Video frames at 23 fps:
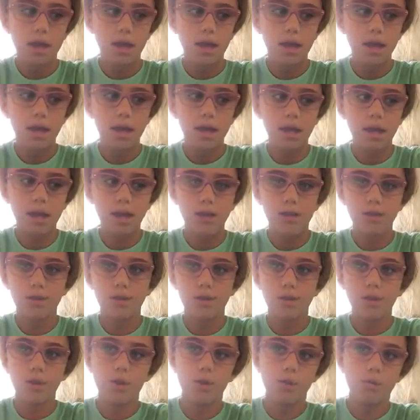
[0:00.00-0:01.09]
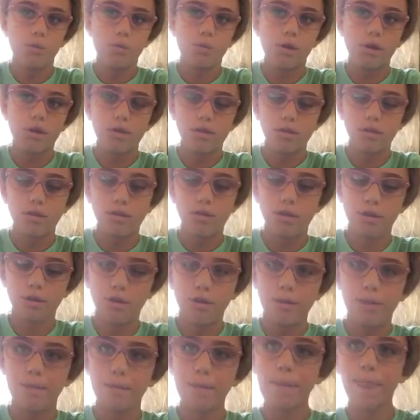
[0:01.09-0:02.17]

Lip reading: And you'll want to,